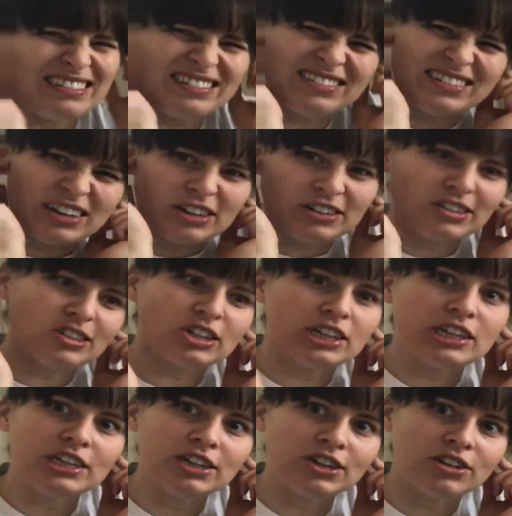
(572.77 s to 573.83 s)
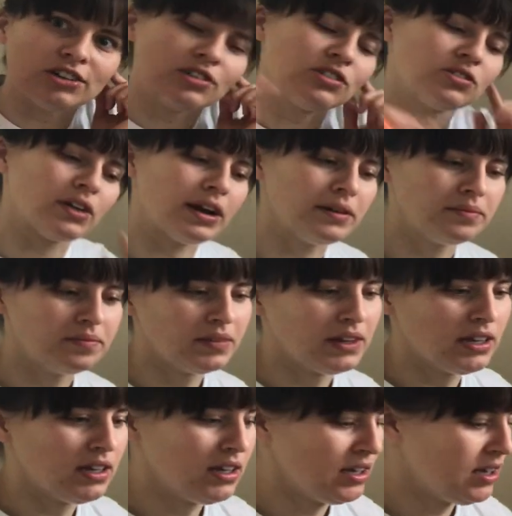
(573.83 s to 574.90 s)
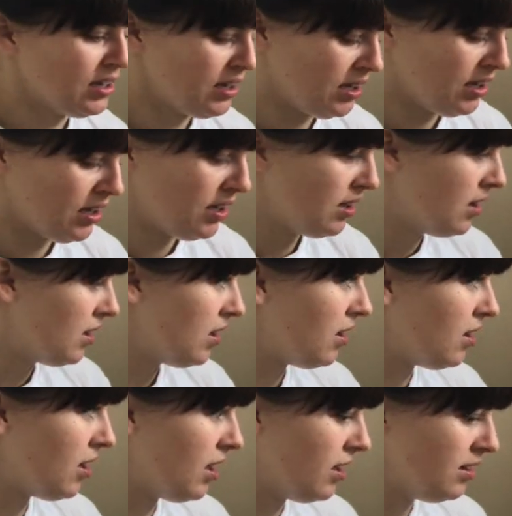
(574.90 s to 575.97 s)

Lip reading: Oh, it hurts your ears, right? All right,